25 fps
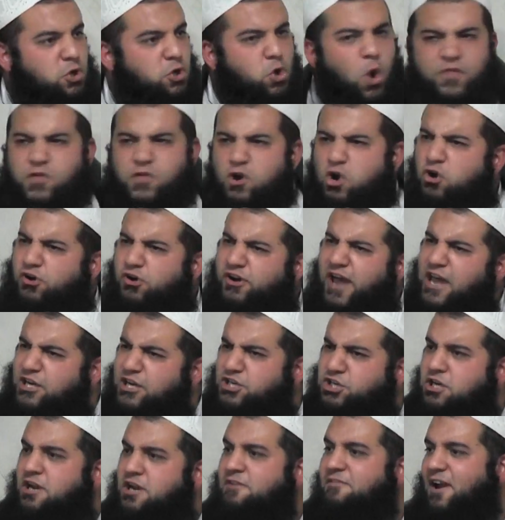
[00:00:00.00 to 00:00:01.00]
You are the
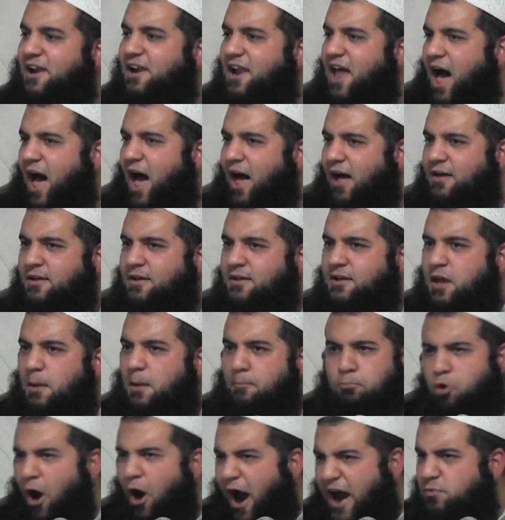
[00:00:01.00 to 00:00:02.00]
creation of Allah.
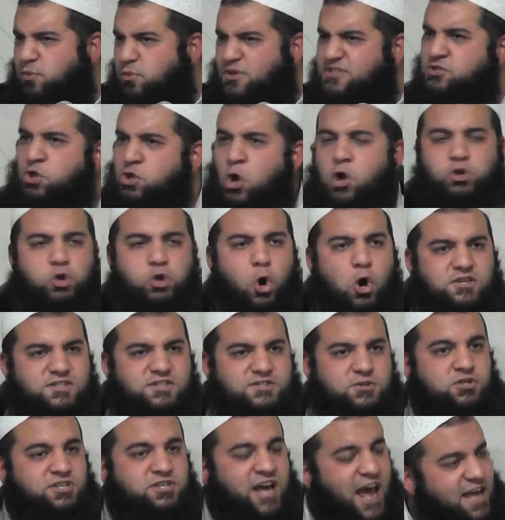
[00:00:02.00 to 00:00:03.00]
Pride was not
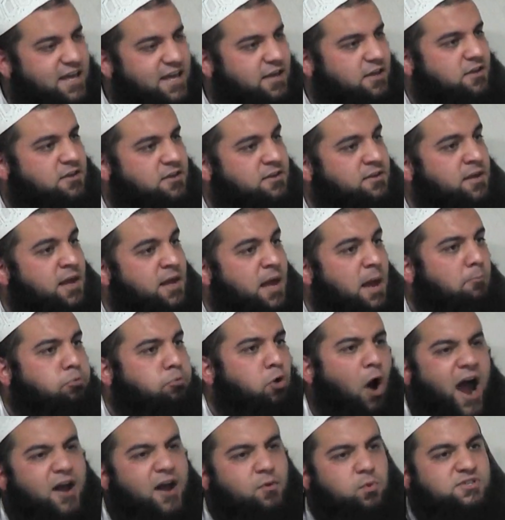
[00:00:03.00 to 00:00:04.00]
yours to take.
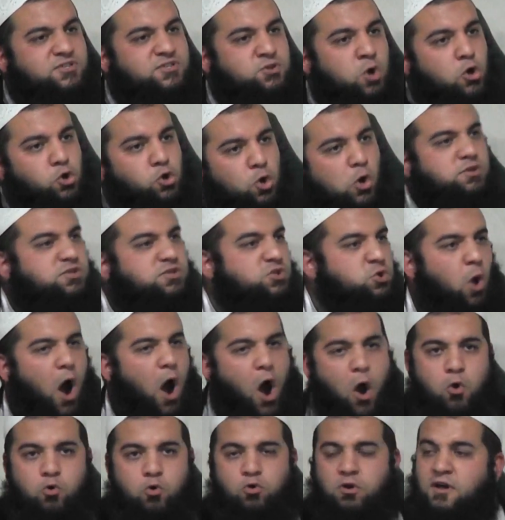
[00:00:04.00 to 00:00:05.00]
Pride was not yours to
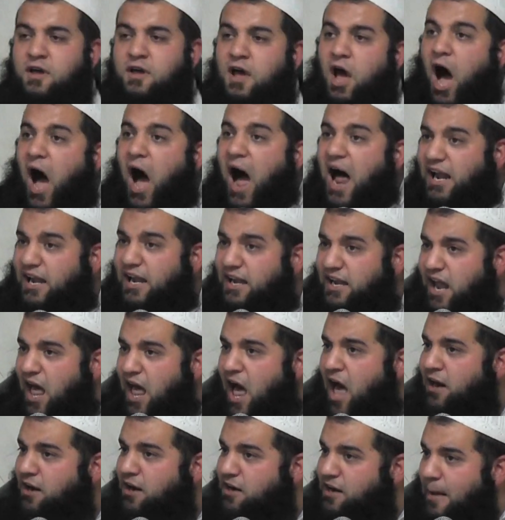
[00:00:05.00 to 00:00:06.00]
own.
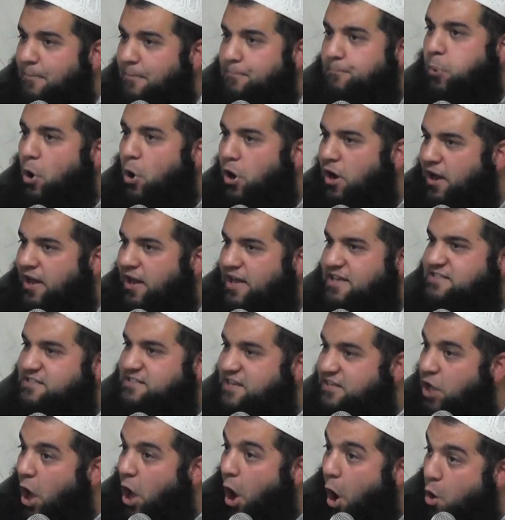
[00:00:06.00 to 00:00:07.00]
Allah Rabbul
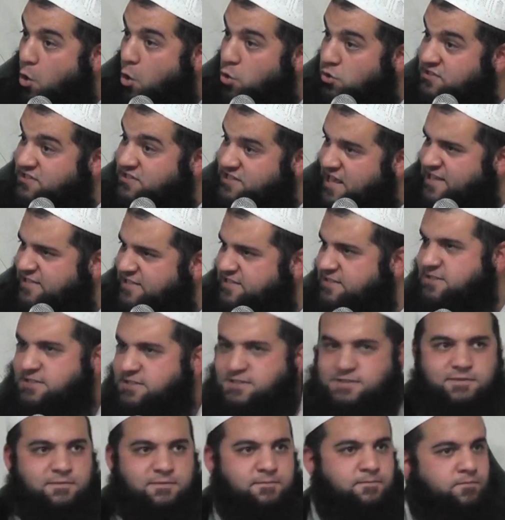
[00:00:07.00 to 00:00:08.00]
Izzat owns
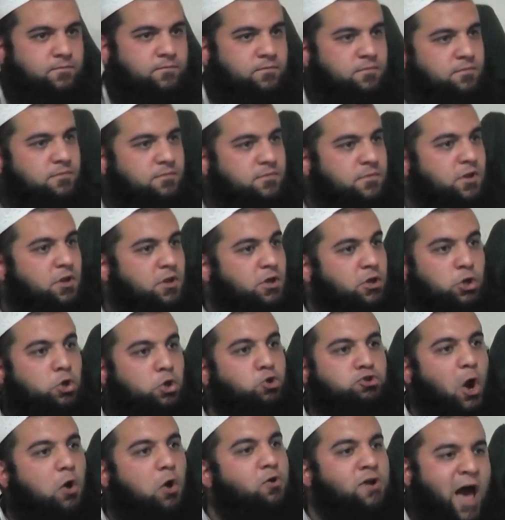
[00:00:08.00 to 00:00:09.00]
this.
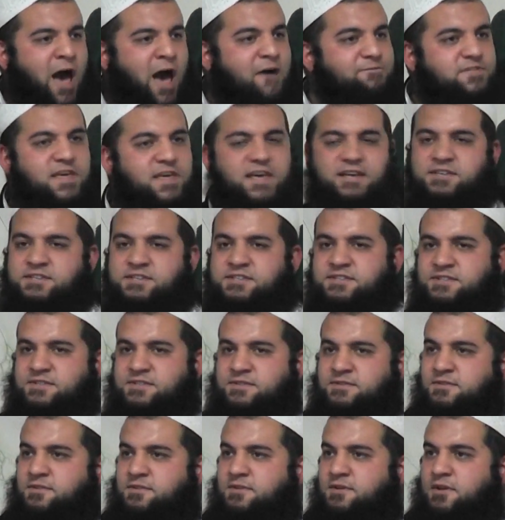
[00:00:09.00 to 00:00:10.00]
You don't have
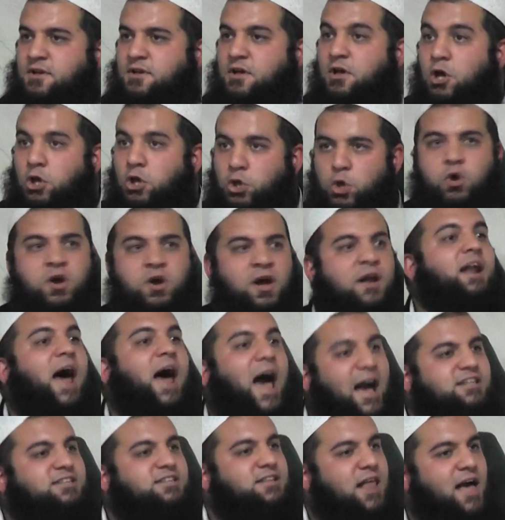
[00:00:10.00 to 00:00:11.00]
this. You can
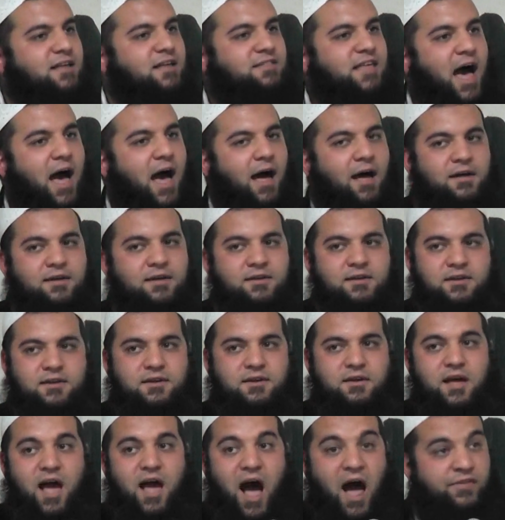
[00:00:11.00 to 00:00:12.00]
act like that.
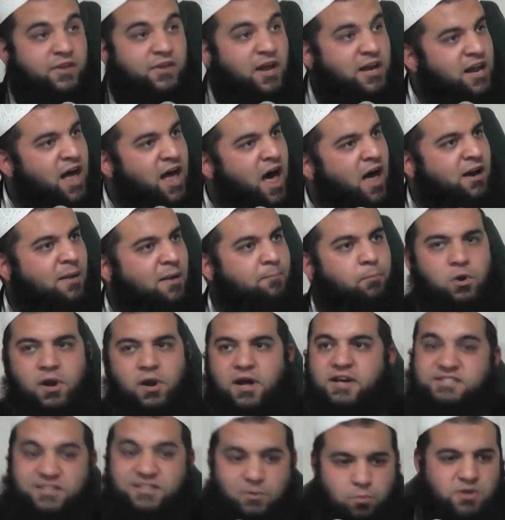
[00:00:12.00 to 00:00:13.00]
And Allah Rabbul
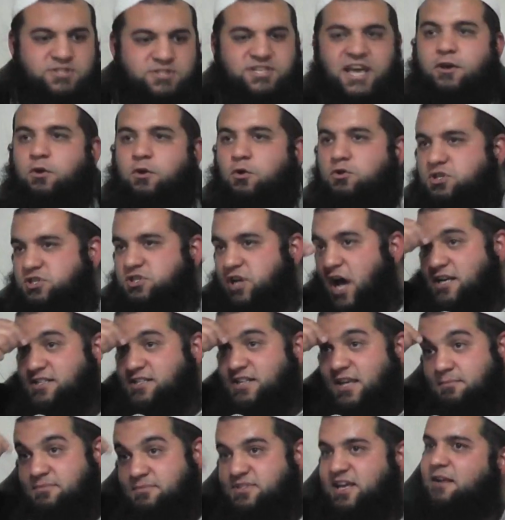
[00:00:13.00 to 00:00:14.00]
Izzat will take you to
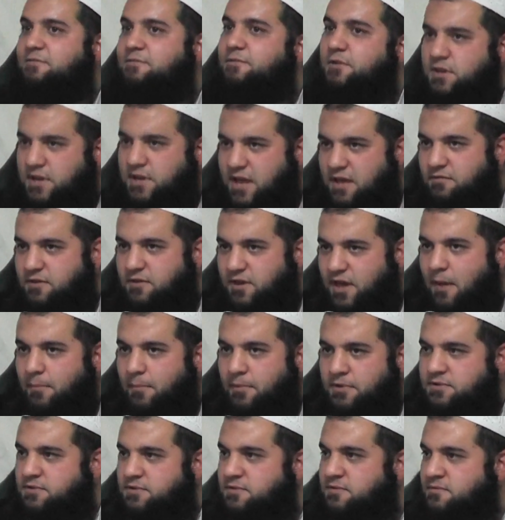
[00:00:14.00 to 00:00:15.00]
task Himself on the Day of
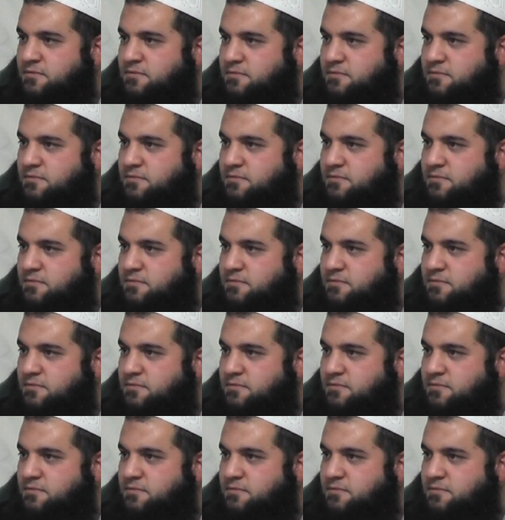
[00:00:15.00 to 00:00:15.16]
Qiyamah.